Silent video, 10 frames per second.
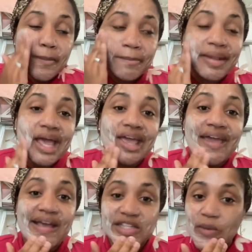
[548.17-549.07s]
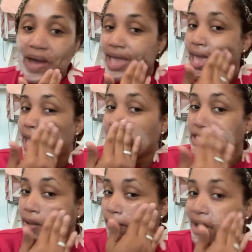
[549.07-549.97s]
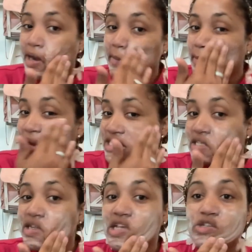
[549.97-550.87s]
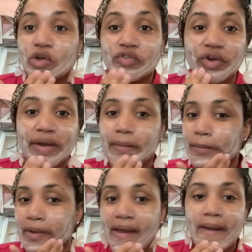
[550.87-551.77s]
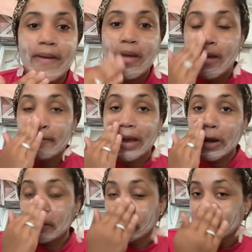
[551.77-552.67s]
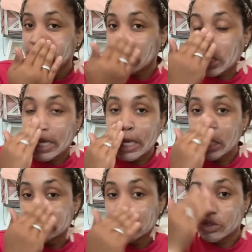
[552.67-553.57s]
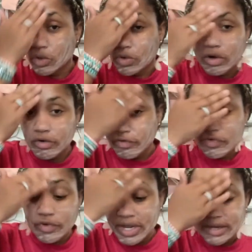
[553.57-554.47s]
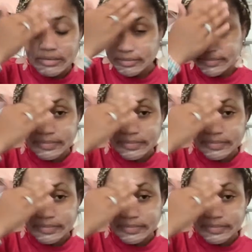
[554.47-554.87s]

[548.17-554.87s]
blackheads or whiteheads, microdermabrasion is your friend, okay? Microdermabrasion is your friend.